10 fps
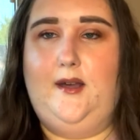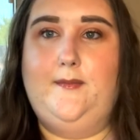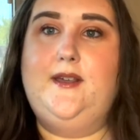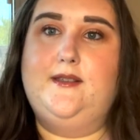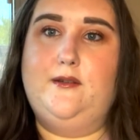
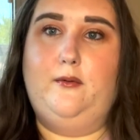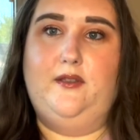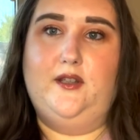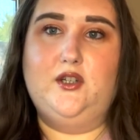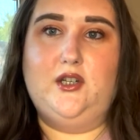he's the
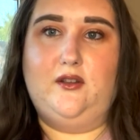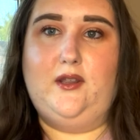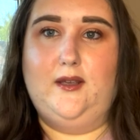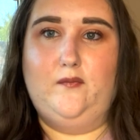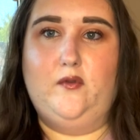one that took
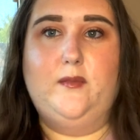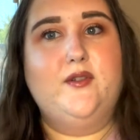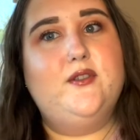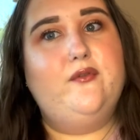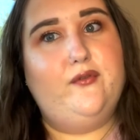the
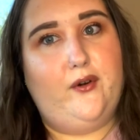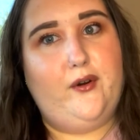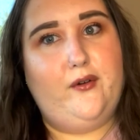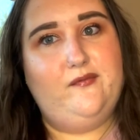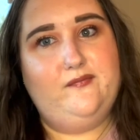infamous
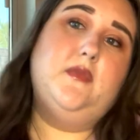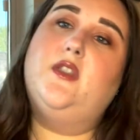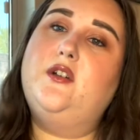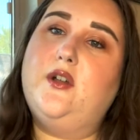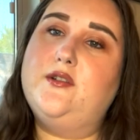photo.
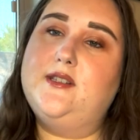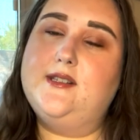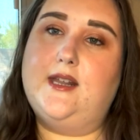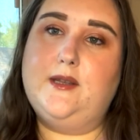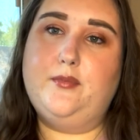The closest
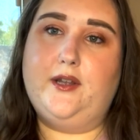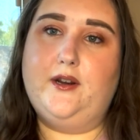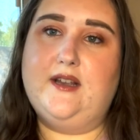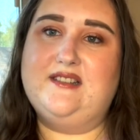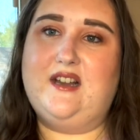any
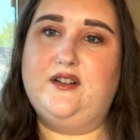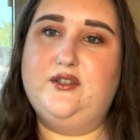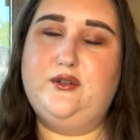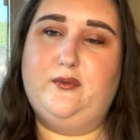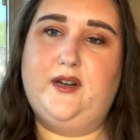player has gotten
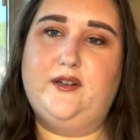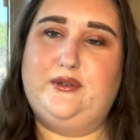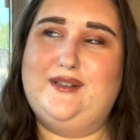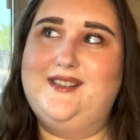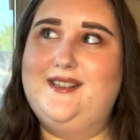to
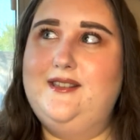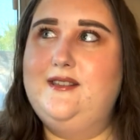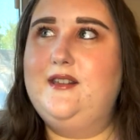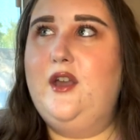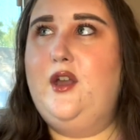100 since
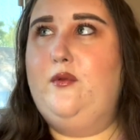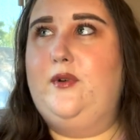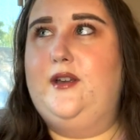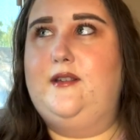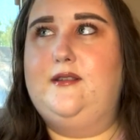
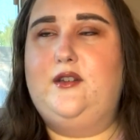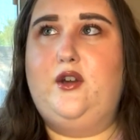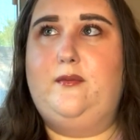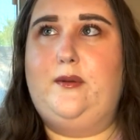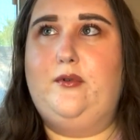was
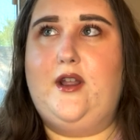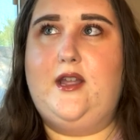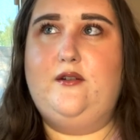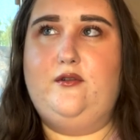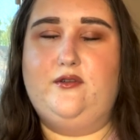Kobe
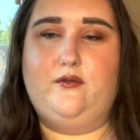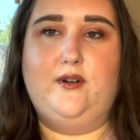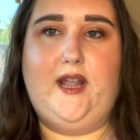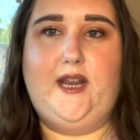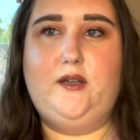Bryant, who
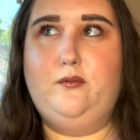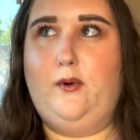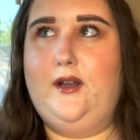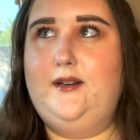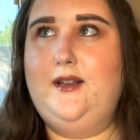scored
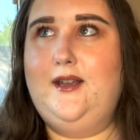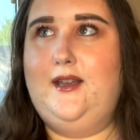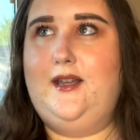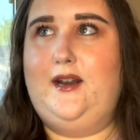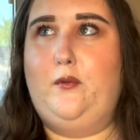81
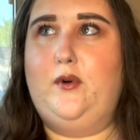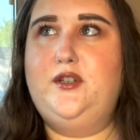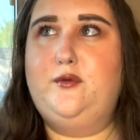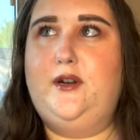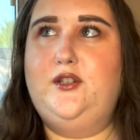in a
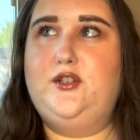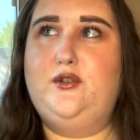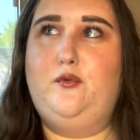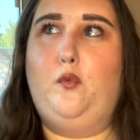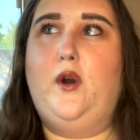
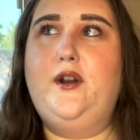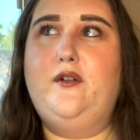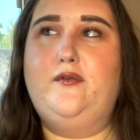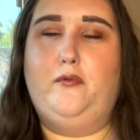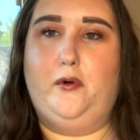
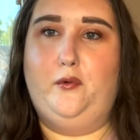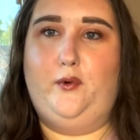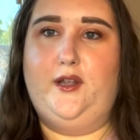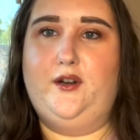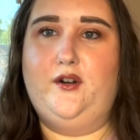122-104
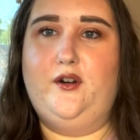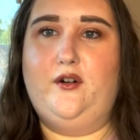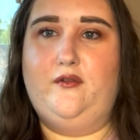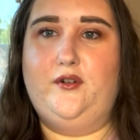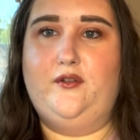win
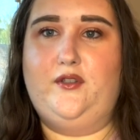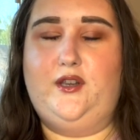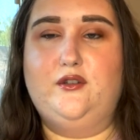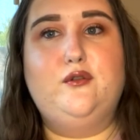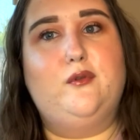over
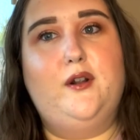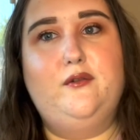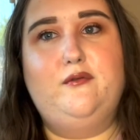the Toronto